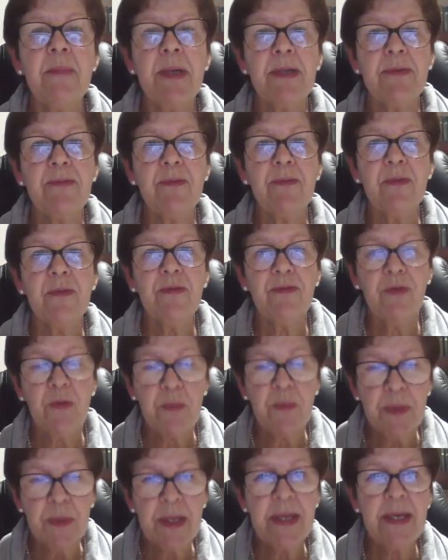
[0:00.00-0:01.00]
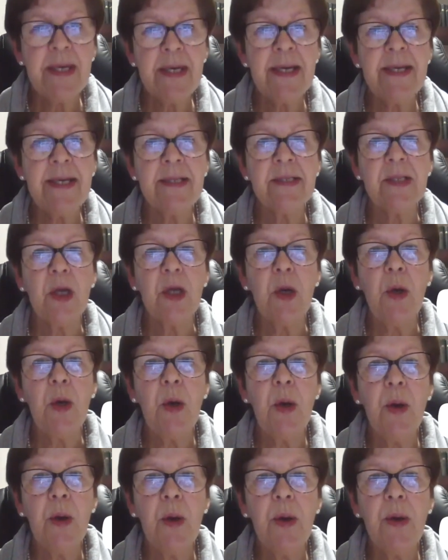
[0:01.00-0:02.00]
but for me it's
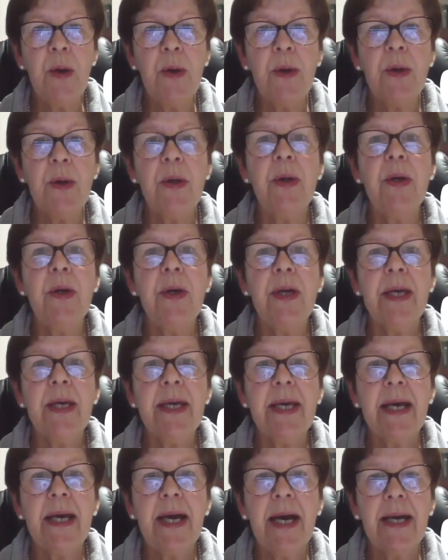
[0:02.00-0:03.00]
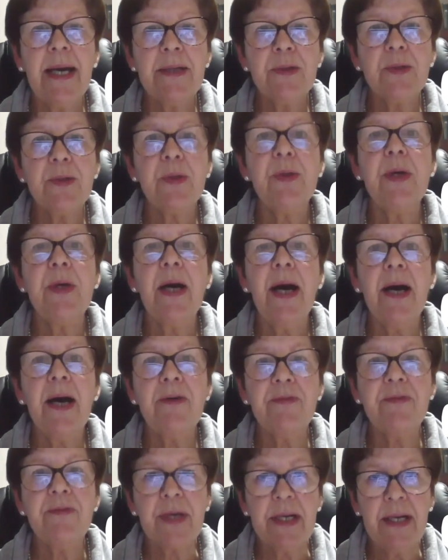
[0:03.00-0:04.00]
le 4
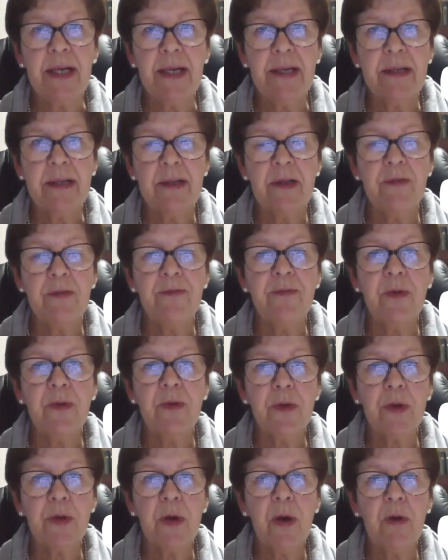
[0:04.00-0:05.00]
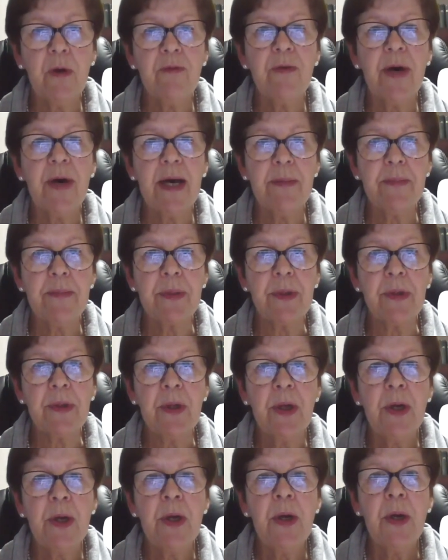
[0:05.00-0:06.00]
avril, the 4th of
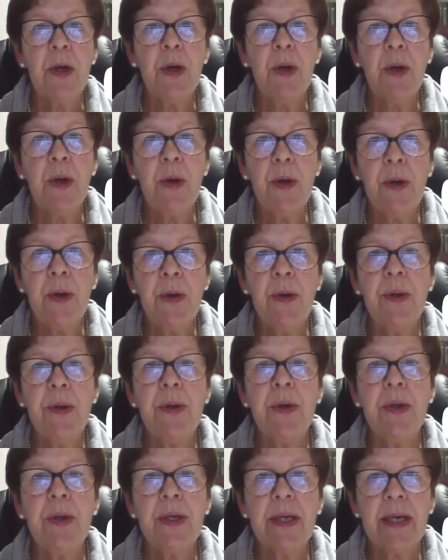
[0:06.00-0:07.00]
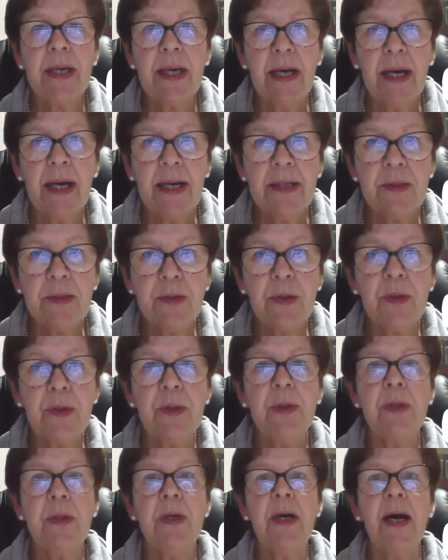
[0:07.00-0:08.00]
April. Le 4
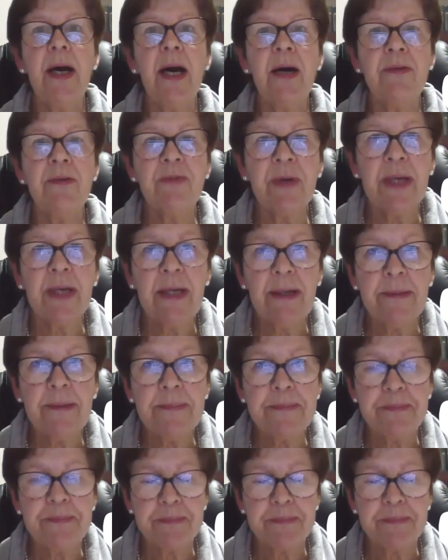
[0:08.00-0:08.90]
avril.